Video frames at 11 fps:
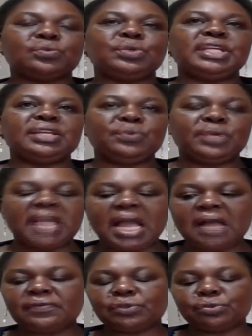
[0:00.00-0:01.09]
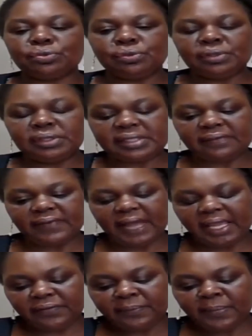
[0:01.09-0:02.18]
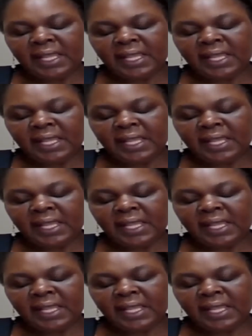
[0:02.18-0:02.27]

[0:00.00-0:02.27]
we have to survive.